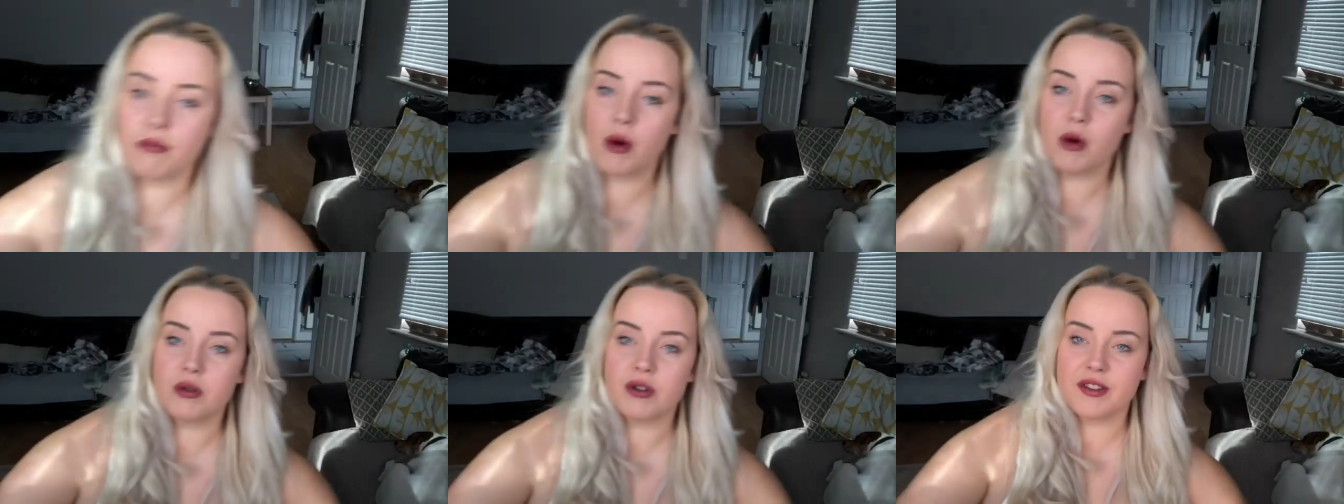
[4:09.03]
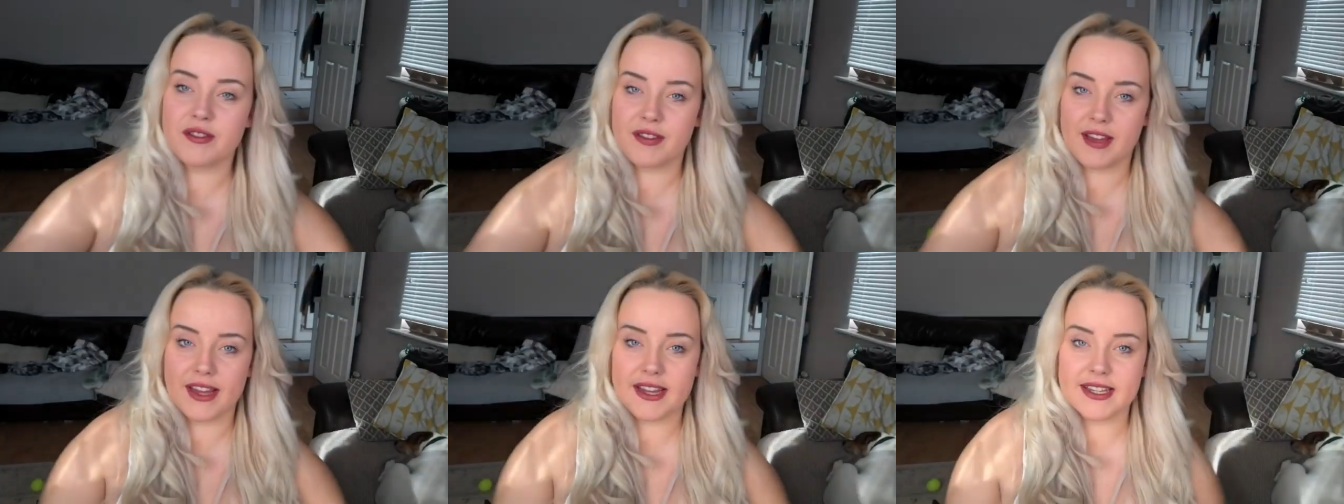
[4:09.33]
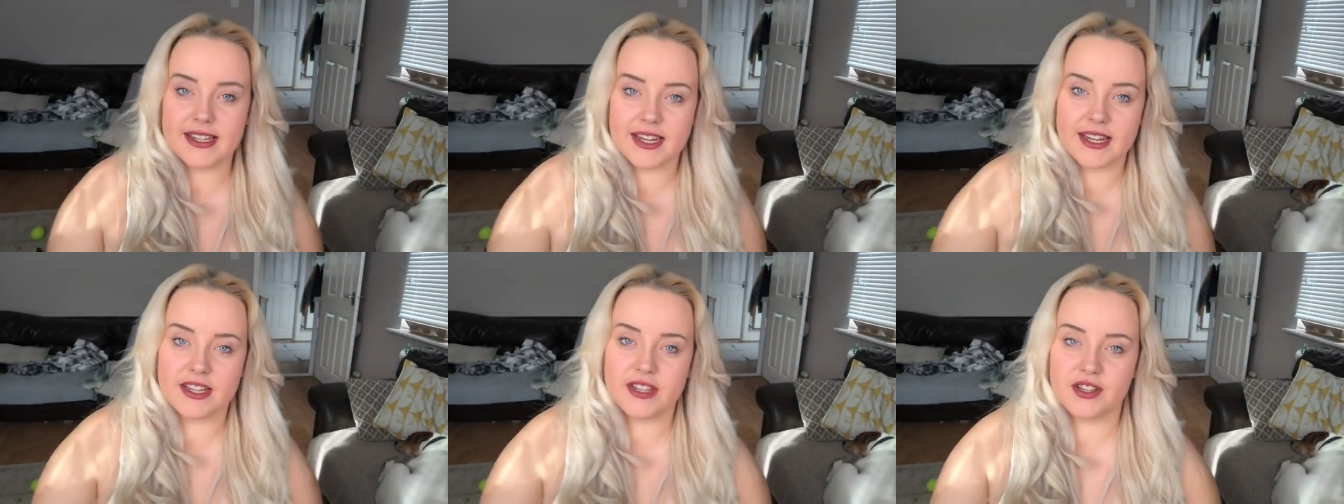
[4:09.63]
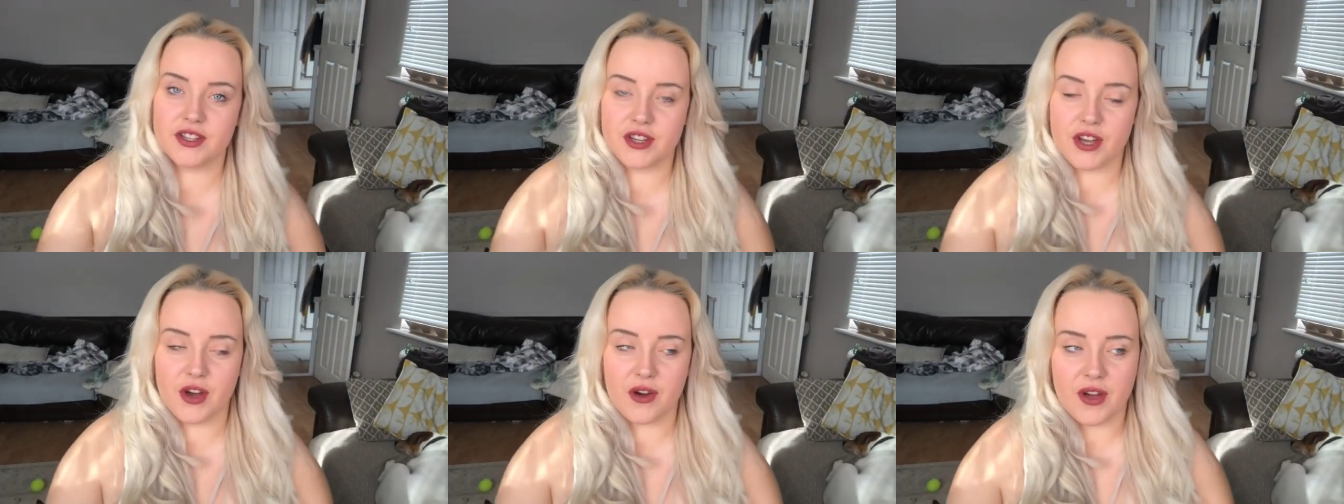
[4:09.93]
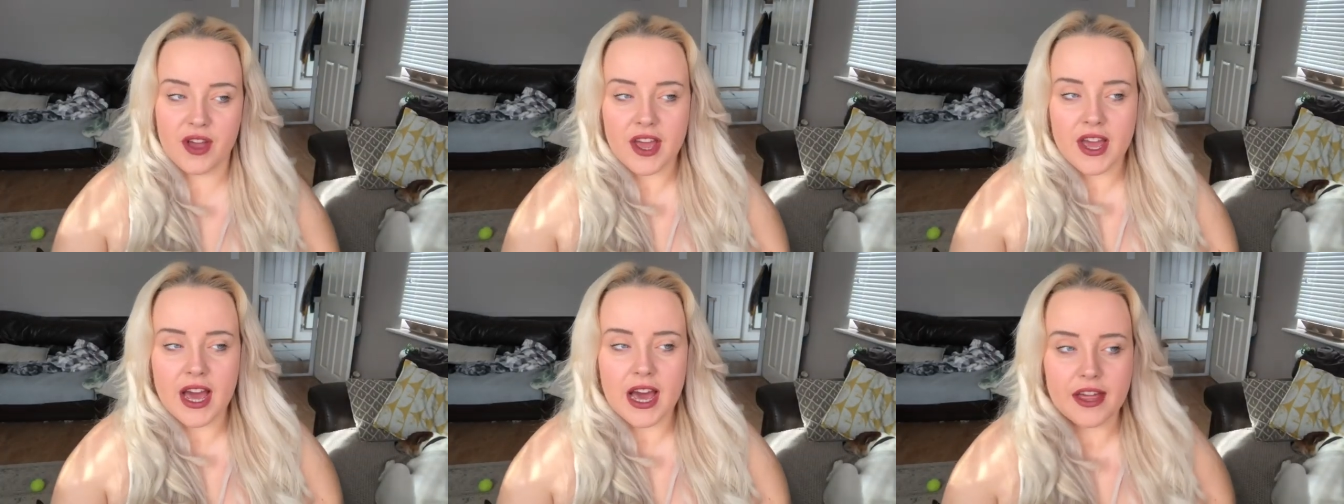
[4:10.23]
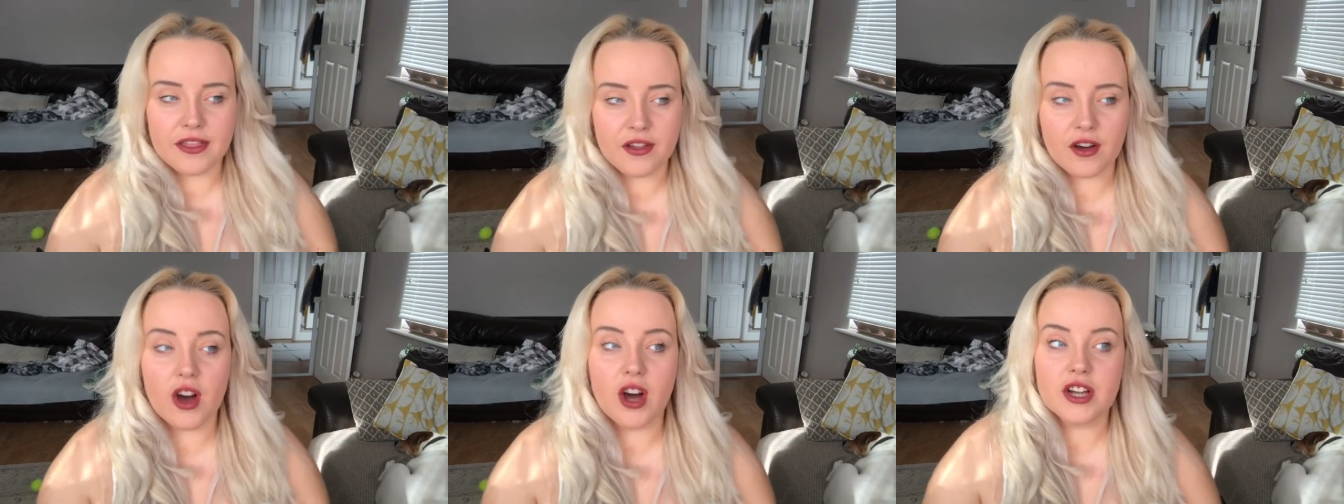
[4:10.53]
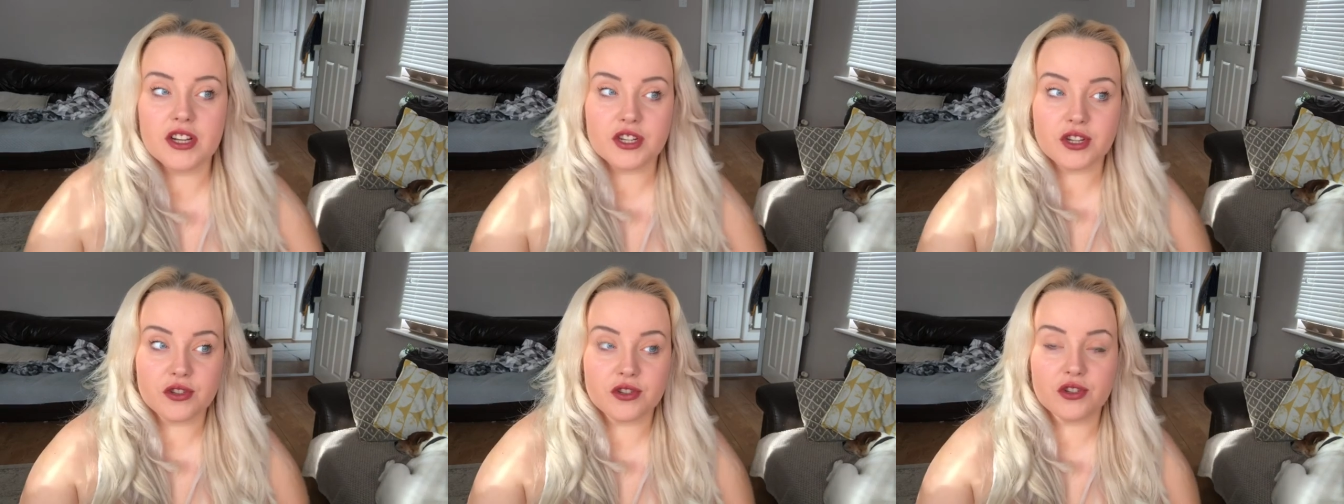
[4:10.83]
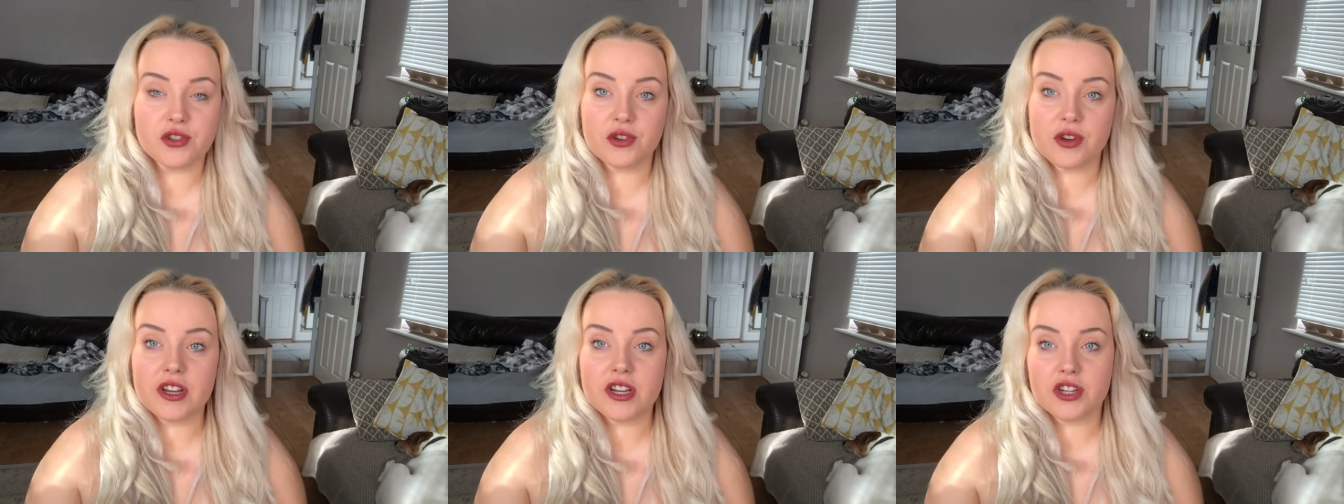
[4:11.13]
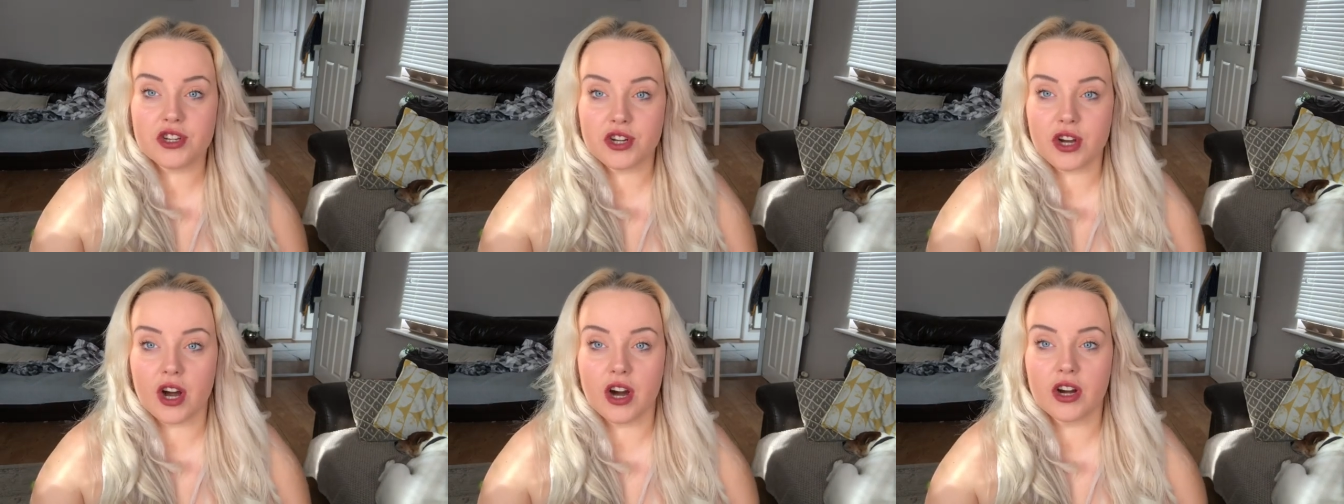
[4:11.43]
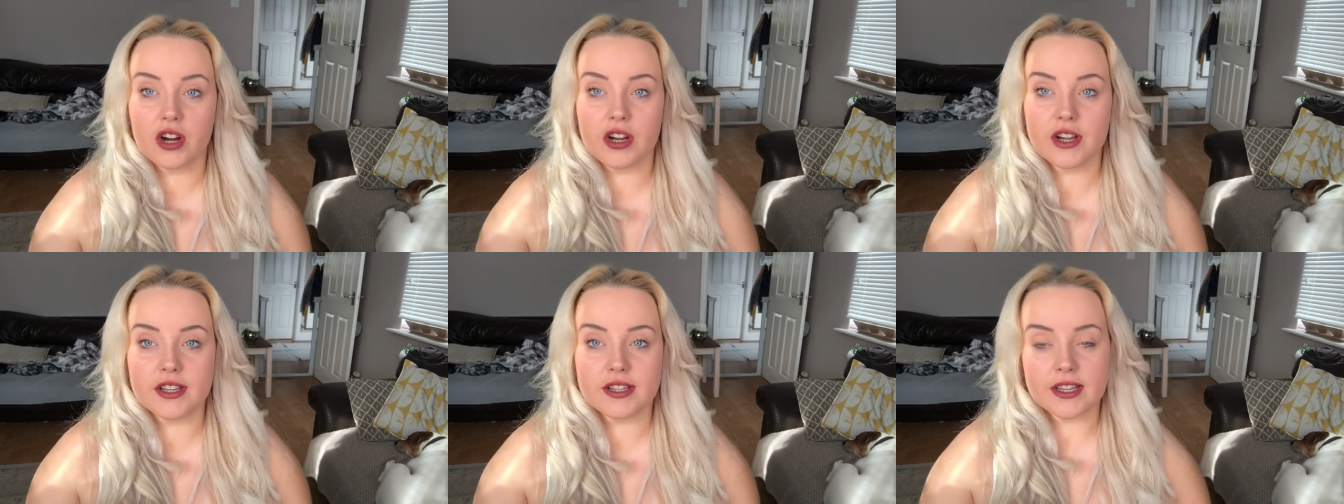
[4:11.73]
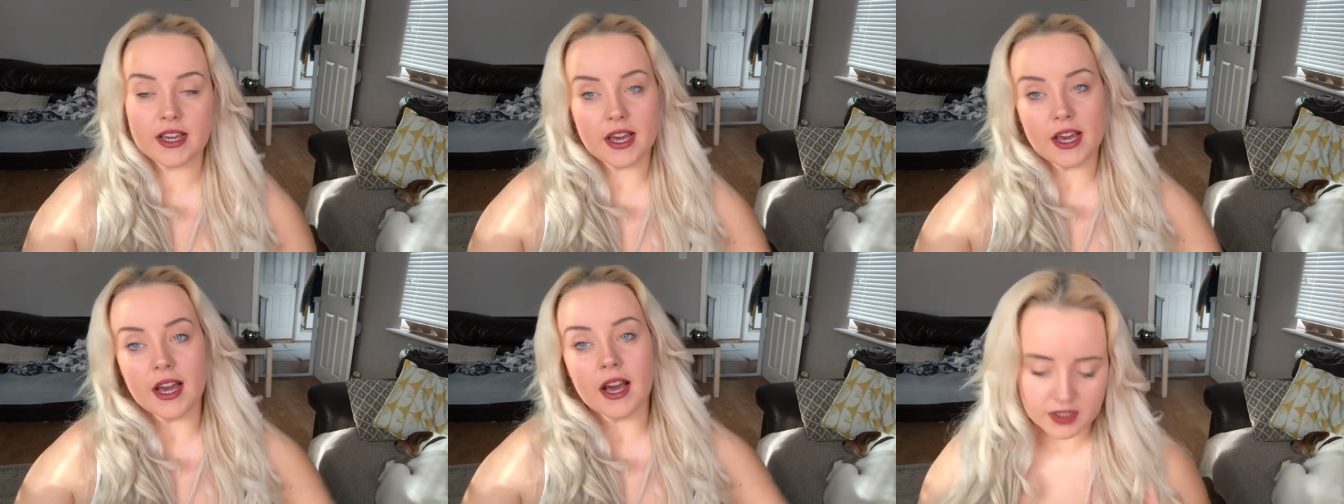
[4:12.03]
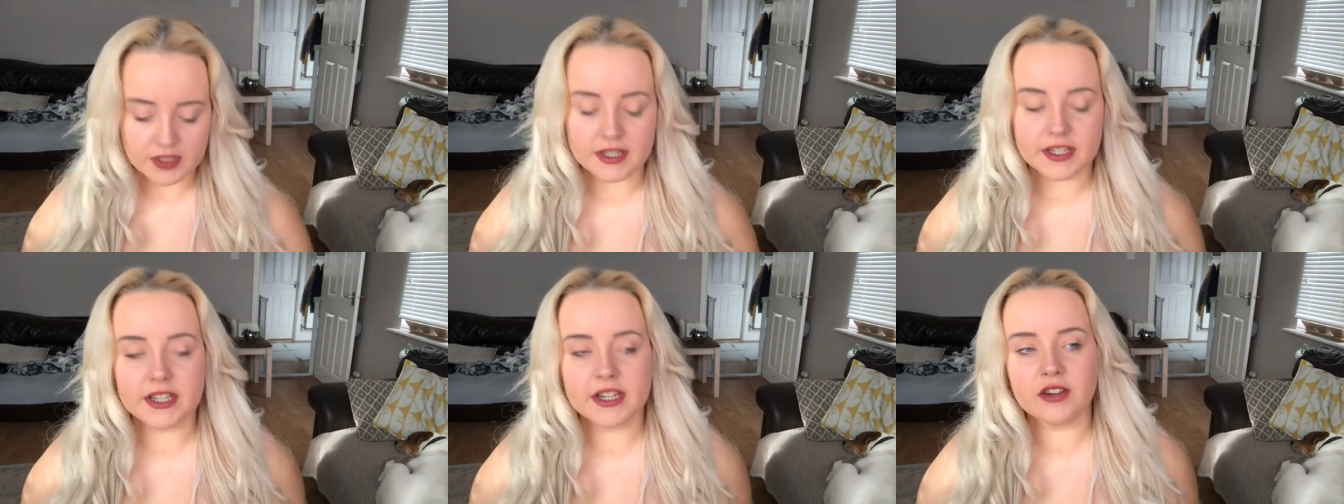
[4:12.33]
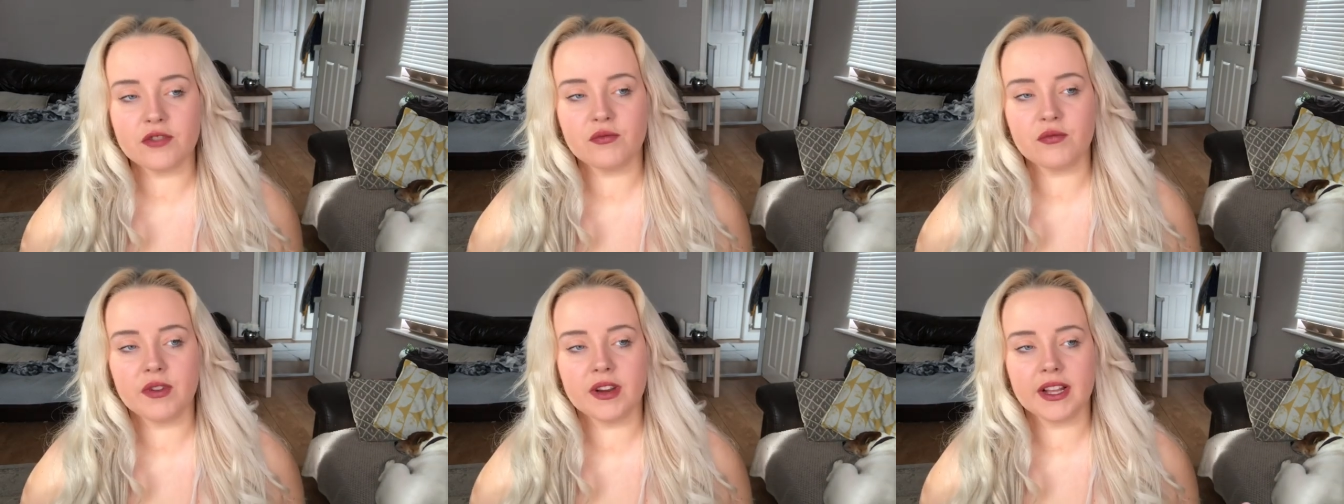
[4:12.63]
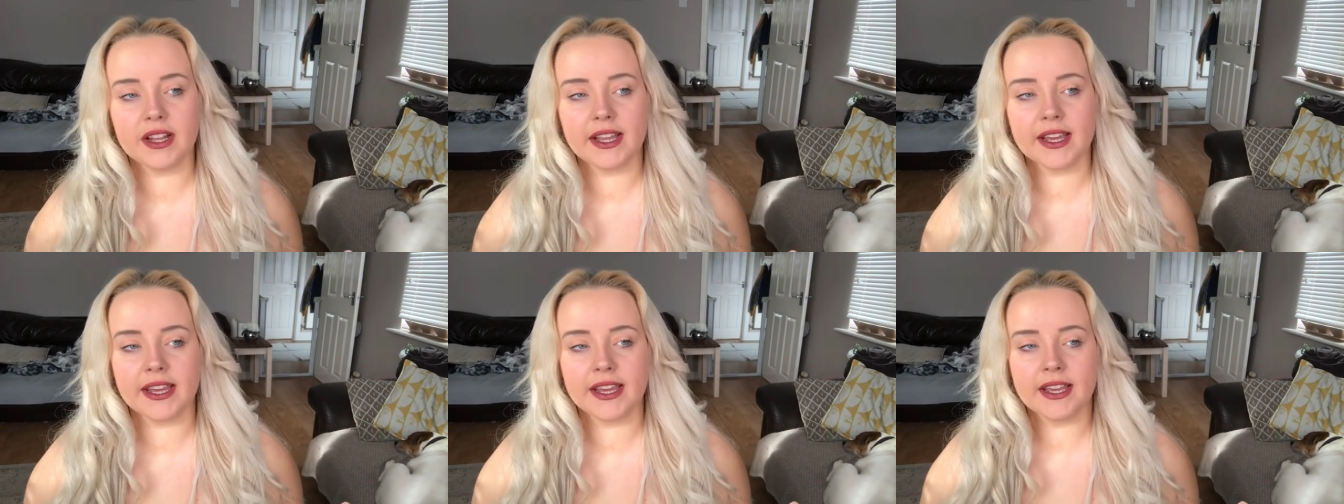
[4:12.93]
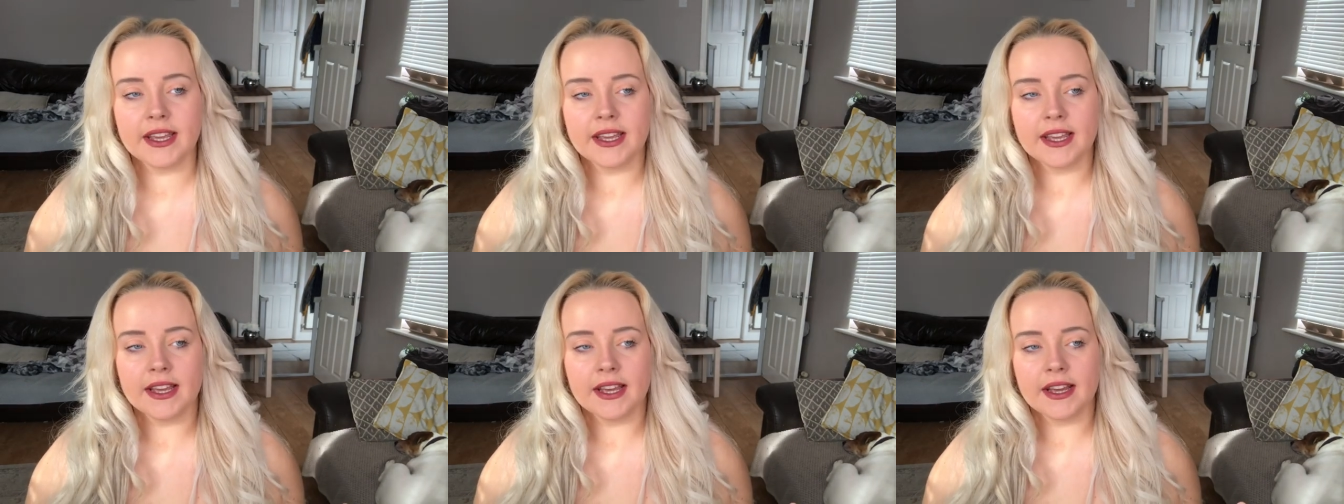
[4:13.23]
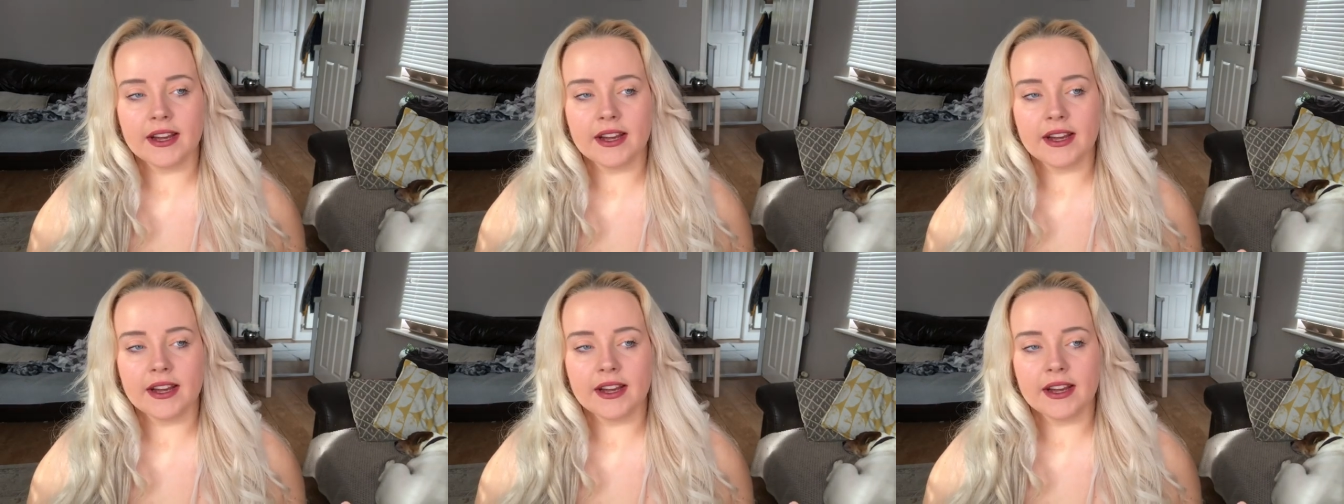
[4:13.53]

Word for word: motivating. So I thought I'd do the screenshot because because it didn't really